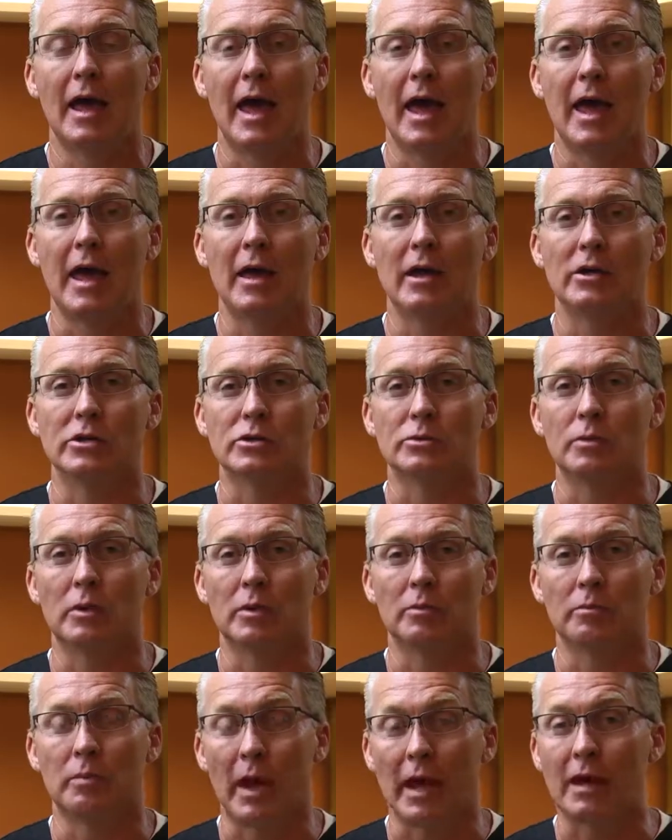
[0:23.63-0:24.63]
as
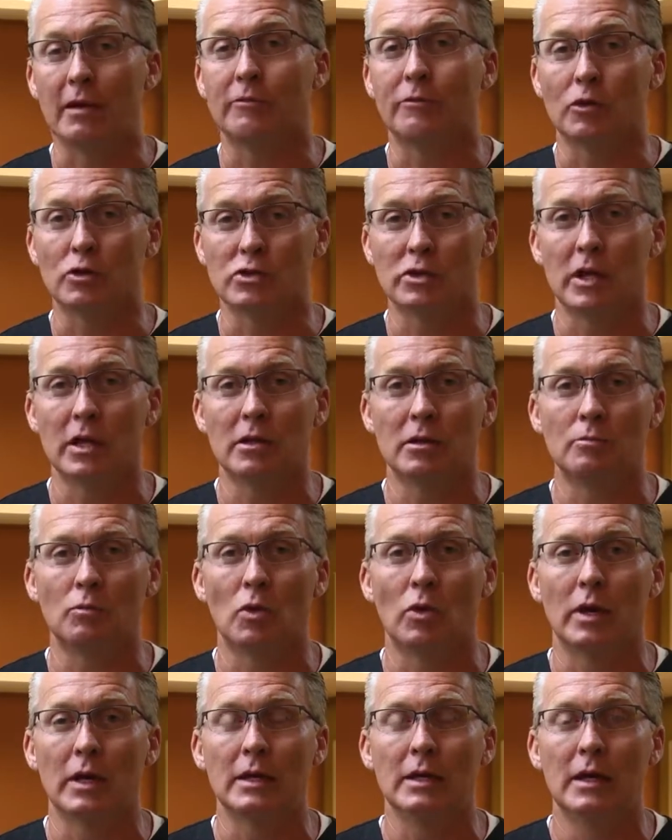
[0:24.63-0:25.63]
pain first thing in the
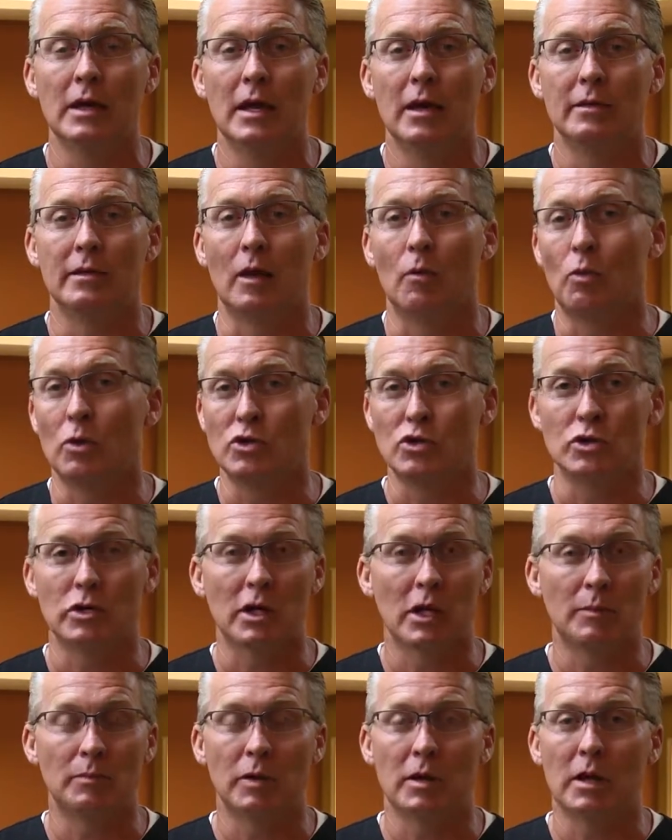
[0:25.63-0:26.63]
morning, that once you
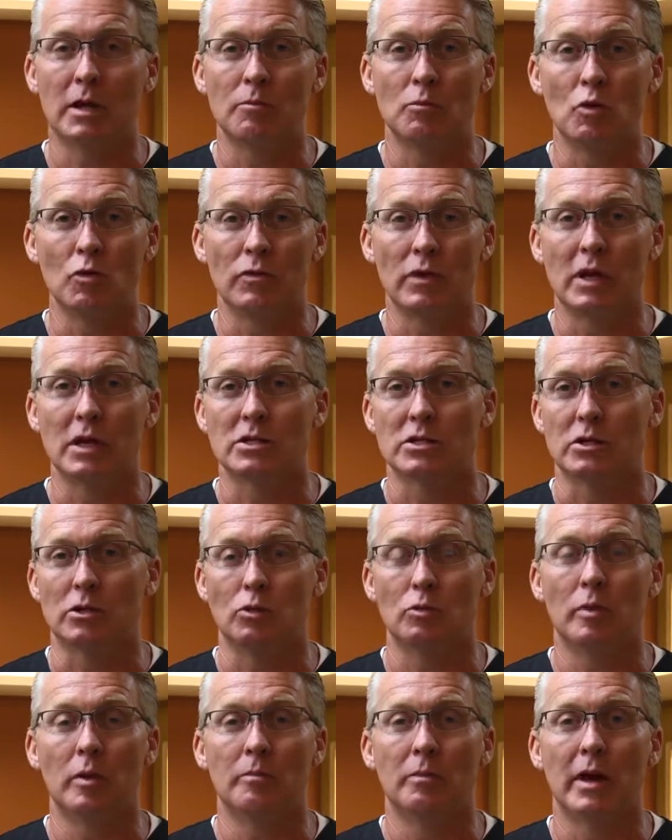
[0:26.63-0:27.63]
get up and get moving gets a
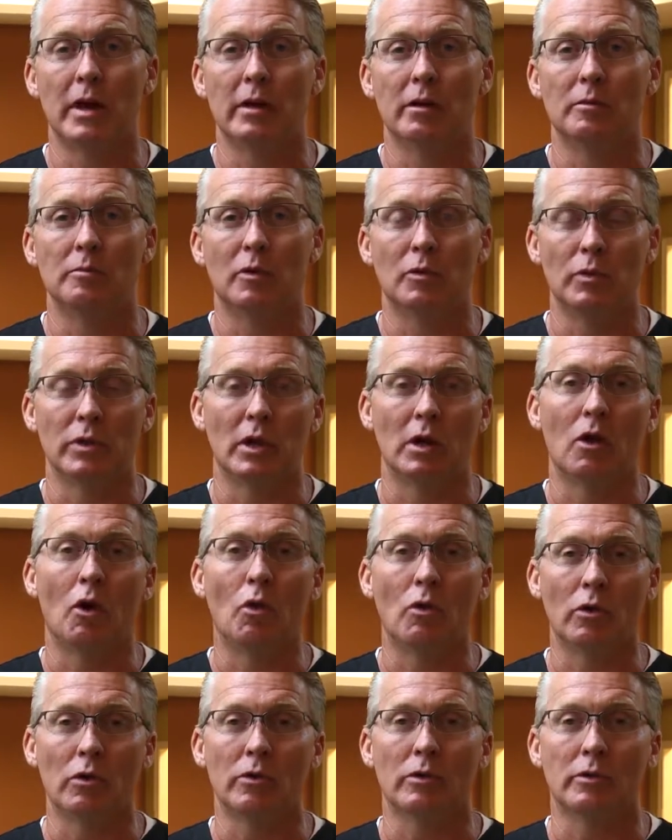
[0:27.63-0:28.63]
little bit better, but with a
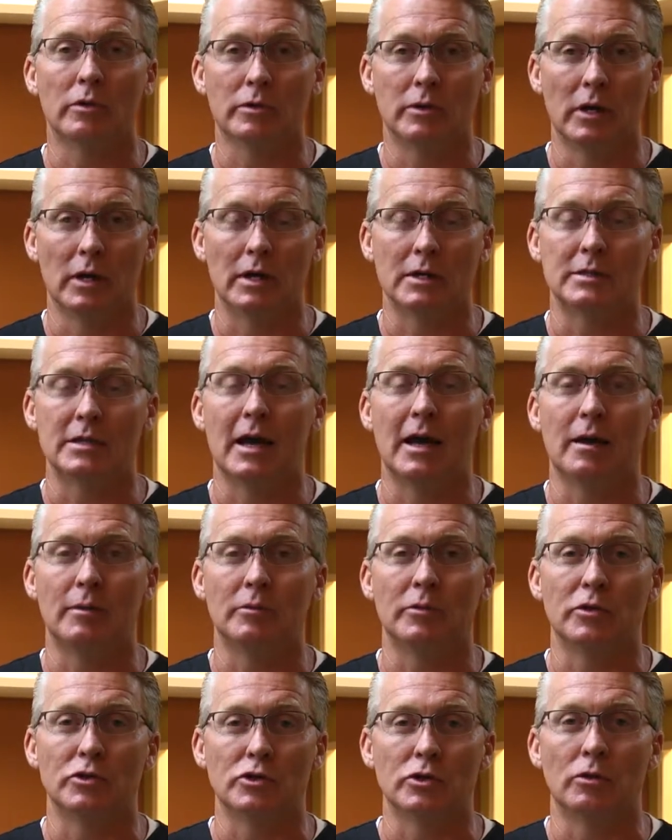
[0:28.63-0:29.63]
longer time
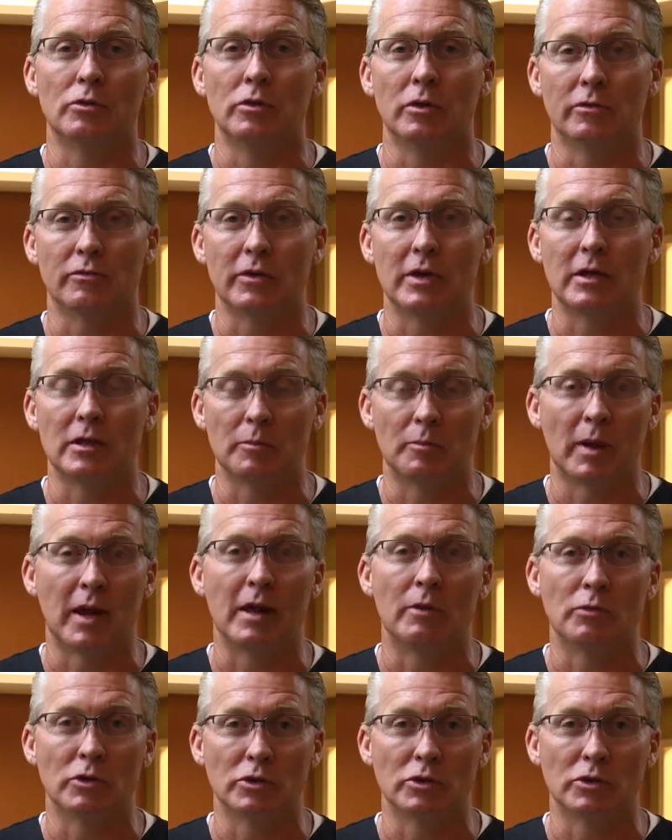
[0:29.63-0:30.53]
that you're on your feet, the pain